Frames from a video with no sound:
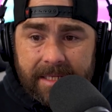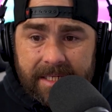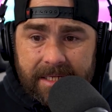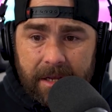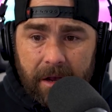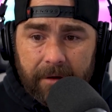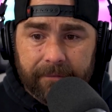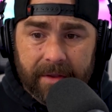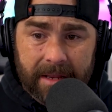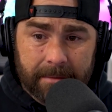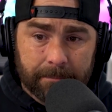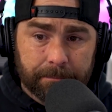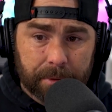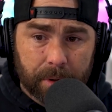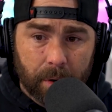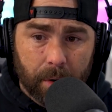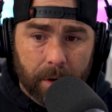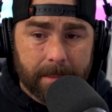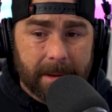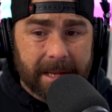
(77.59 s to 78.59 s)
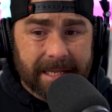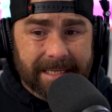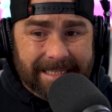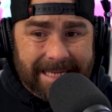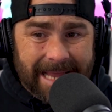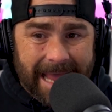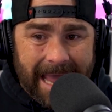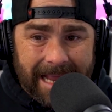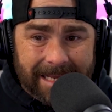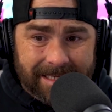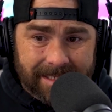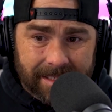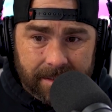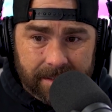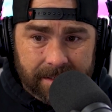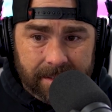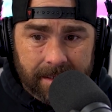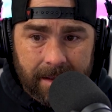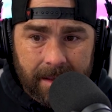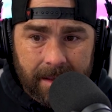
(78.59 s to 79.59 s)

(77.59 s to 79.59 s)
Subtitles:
self-employment taxes.